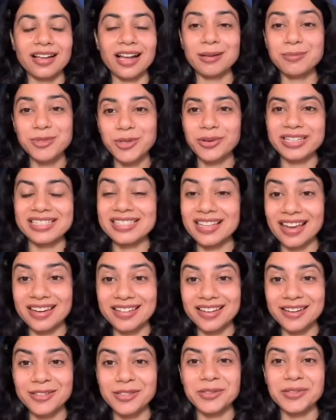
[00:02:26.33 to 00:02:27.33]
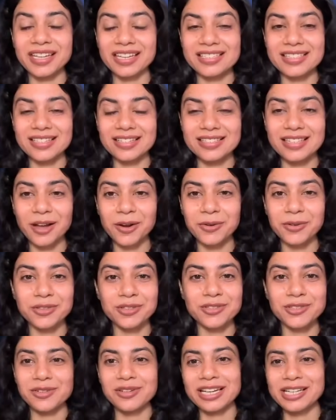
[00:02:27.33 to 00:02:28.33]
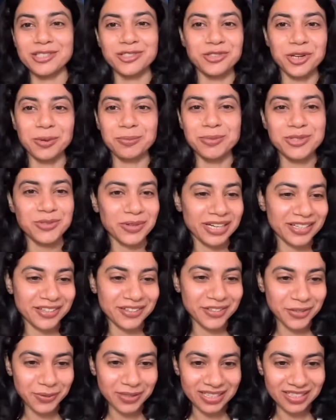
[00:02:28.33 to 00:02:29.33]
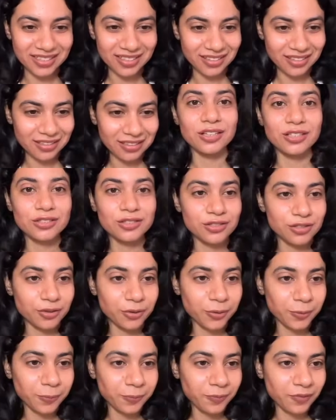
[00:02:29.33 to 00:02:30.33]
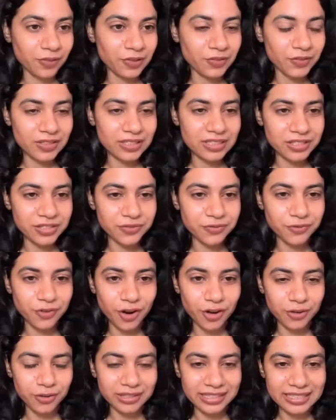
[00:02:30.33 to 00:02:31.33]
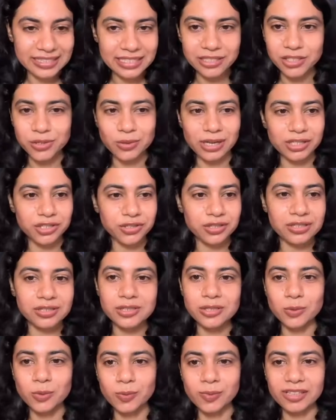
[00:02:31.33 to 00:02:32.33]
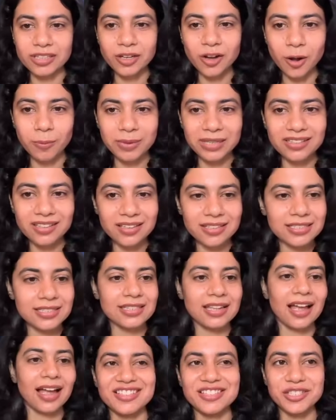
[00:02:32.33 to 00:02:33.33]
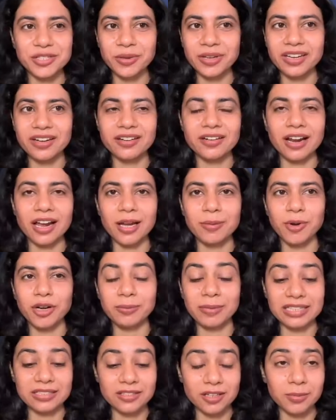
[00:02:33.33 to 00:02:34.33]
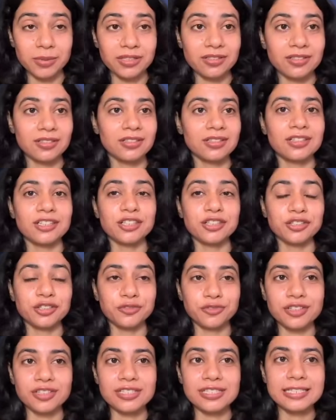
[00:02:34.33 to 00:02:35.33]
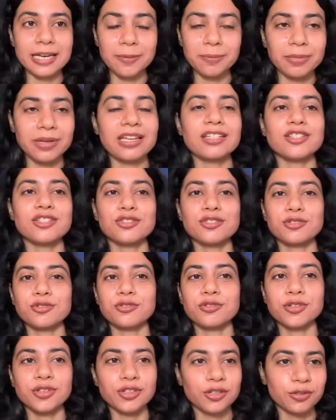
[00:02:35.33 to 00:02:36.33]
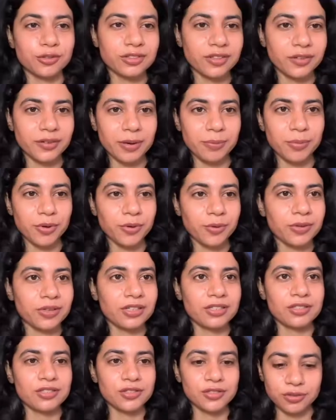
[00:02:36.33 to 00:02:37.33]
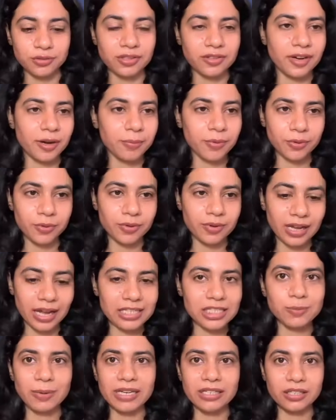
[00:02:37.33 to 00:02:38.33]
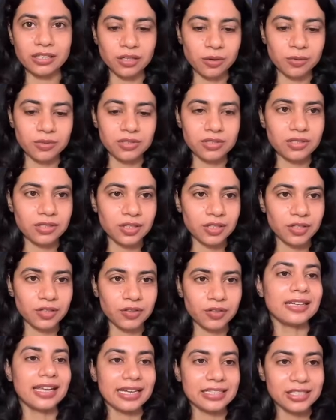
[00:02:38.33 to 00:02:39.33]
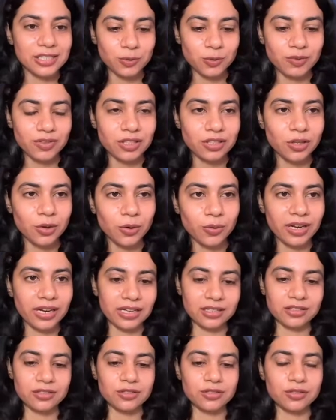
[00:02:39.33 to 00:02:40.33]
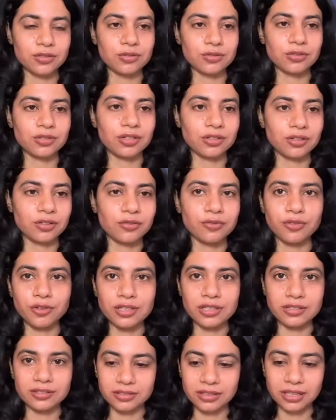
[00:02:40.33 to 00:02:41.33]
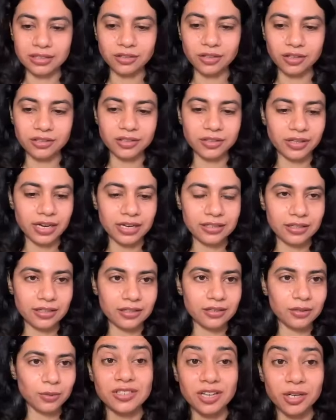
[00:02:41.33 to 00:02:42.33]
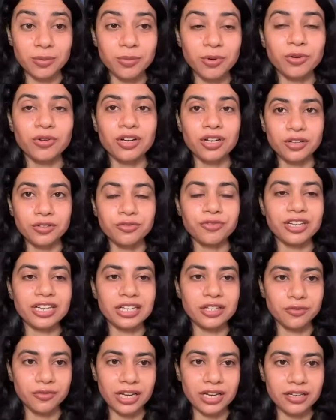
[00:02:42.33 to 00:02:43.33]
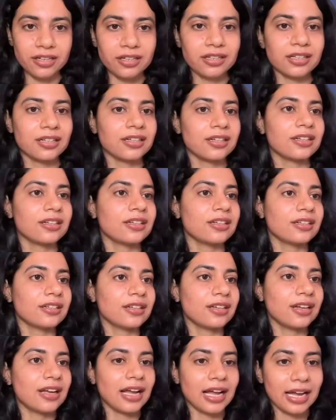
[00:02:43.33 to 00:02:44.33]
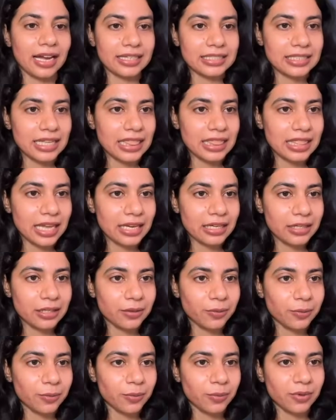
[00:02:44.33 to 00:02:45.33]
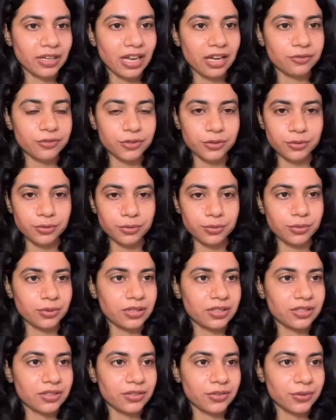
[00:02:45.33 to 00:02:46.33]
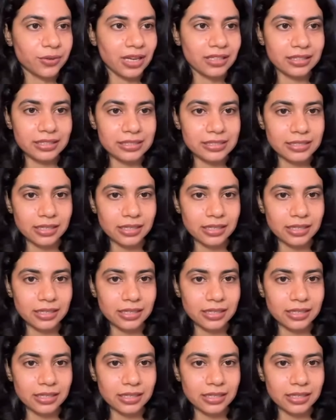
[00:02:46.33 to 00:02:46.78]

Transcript: I'm so excited to test this out. So let's jump straight into it. So we will follow these instructions. We will copy this. So here I'm on my terminal. The first step is to clone the repo. So the repo has been cloned. Next, we will go into the folder that got created, Turbo Fieldfare, and then we have to run this